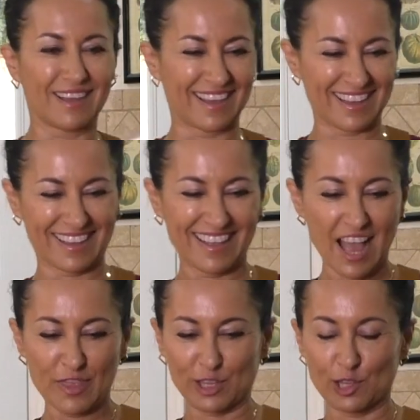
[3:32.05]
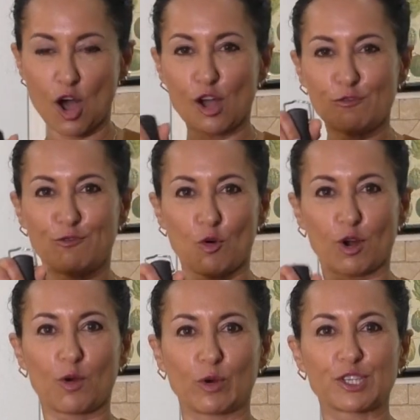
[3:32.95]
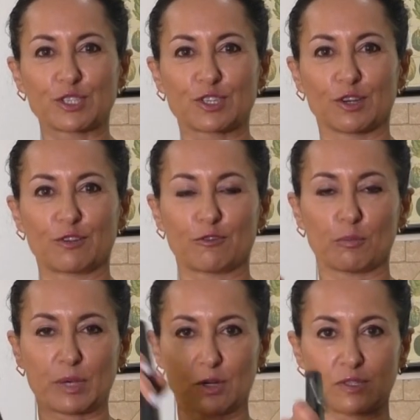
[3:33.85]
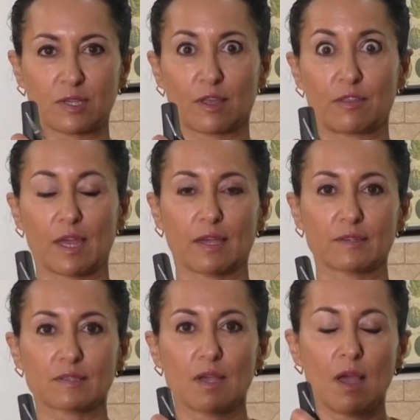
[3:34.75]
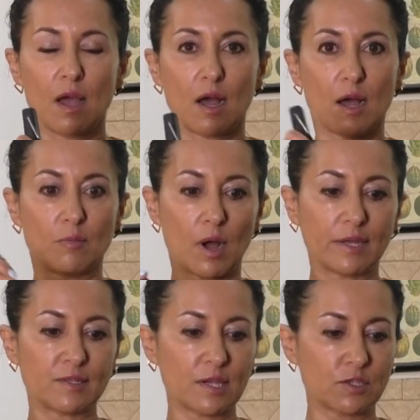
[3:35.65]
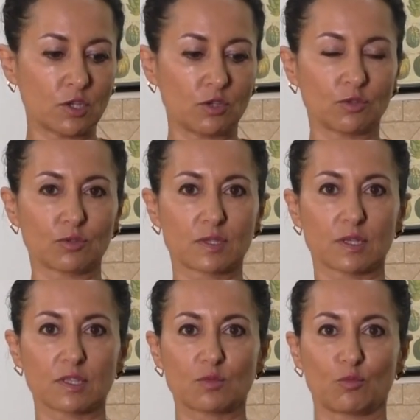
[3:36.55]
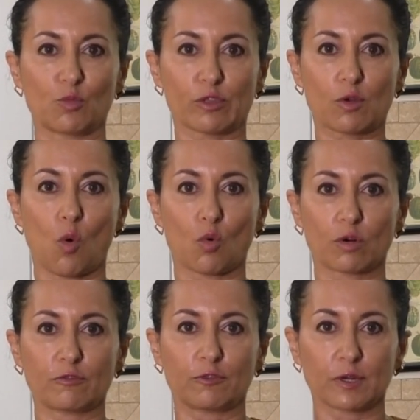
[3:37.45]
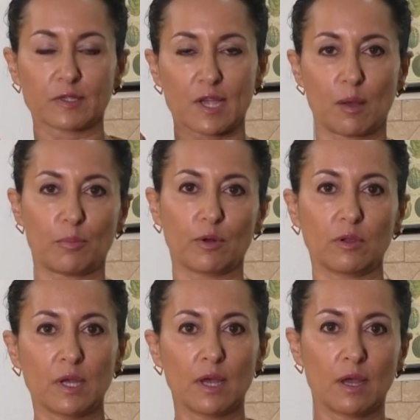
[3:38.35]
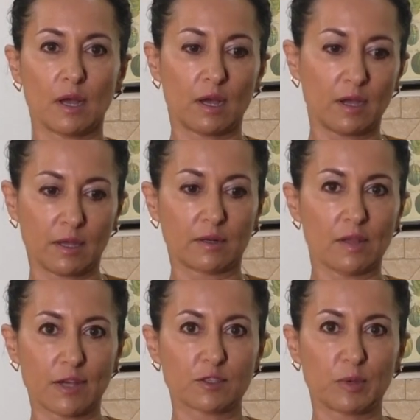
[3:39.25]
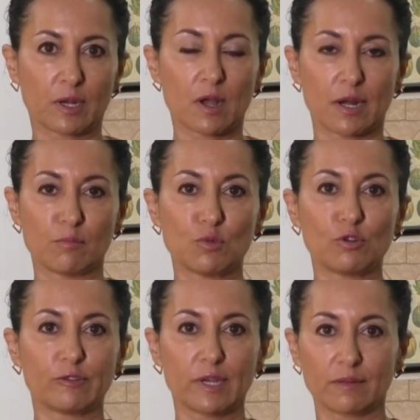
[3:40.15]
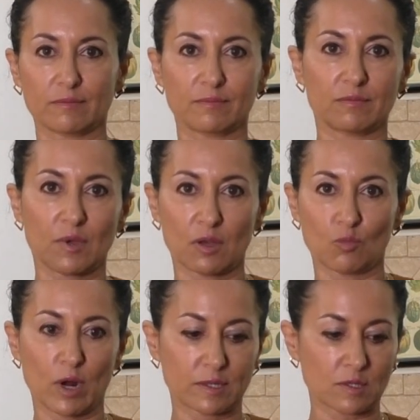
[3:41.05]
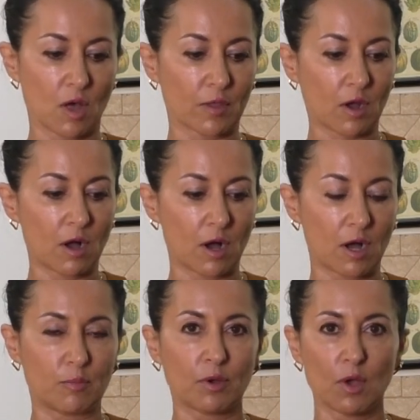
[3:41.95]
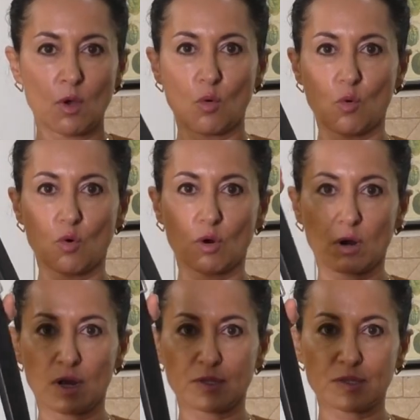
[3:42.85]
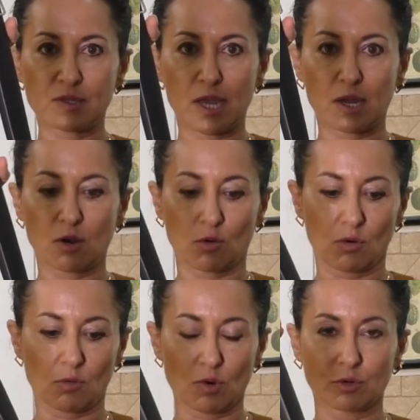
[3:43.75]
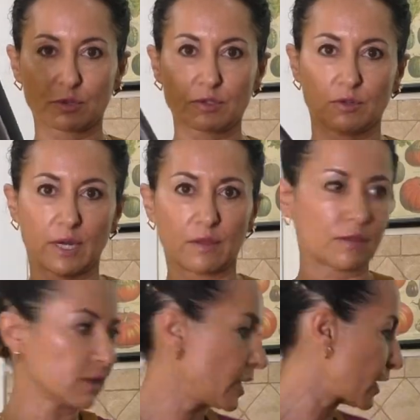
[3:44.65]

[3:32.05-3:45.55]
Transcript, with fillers: the long fork, which is good for piercing things. Um, I tend to use this with corn, for example. Uh, it allows me to kind of move it when it's on the cob, or a steak or a roast or anything